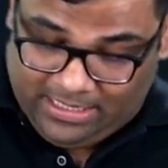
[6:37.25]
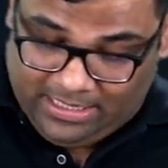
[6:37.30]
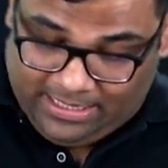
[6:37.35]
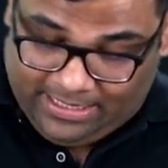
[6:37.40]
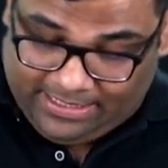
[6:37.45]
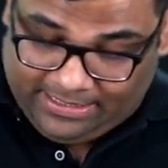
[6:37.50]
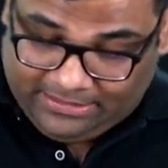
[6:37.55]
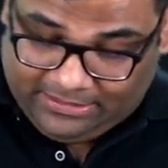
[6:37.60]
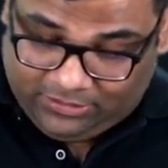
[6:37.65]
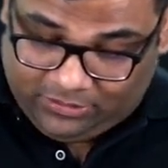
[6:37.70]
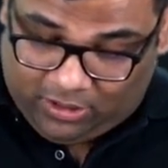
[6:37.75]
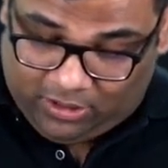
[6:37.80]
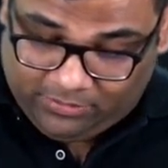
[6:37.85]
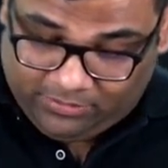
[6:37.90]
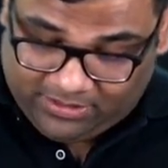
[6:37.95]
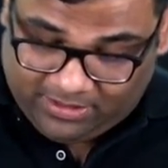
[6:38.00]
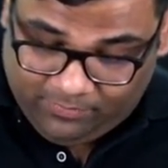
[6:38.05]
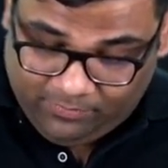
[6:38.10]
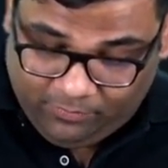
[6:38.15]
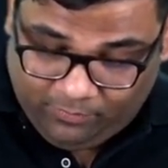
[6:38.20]
Let us solve
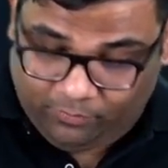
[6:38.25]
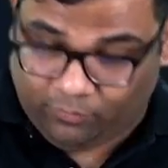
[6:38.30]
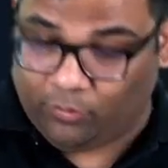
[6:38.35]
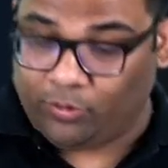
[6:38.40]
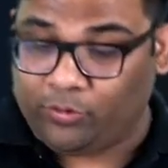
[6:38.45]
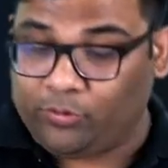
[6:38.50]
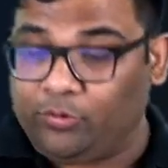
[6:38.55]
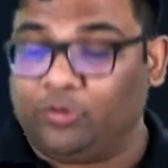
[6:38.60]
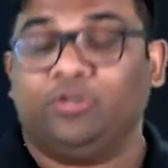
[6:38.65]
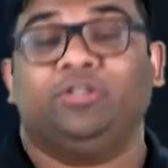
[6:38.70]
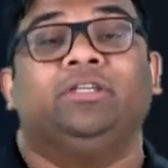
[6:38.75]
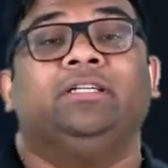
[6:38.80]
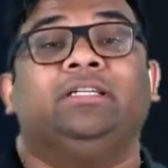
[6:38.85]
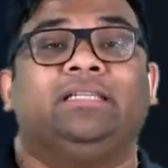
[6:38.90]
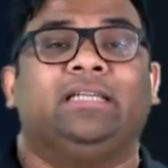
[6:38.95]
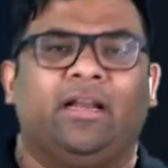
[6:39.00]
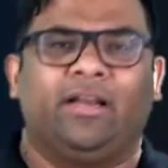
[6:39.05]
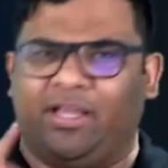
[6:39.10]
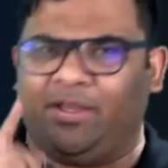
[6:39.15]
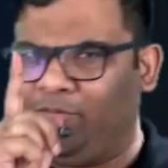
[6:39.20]
some more questions,
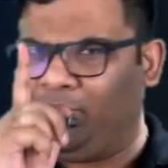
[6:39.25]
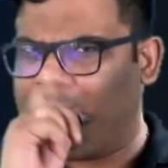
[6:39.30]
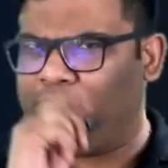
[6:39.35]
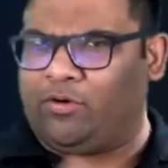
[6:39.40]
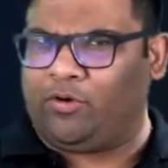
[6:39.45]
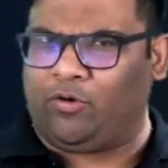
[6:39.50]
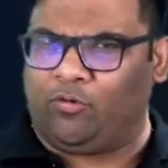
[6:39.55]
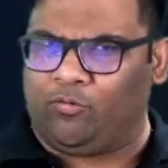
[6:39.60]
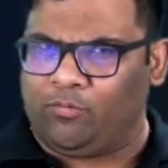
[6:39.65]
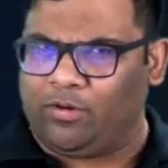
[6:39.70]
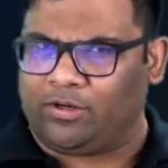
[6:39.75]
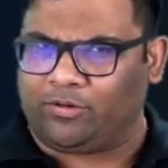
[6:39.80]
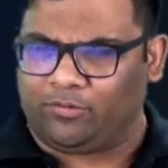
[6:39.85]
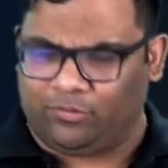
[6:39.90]
and I'll give you one more homework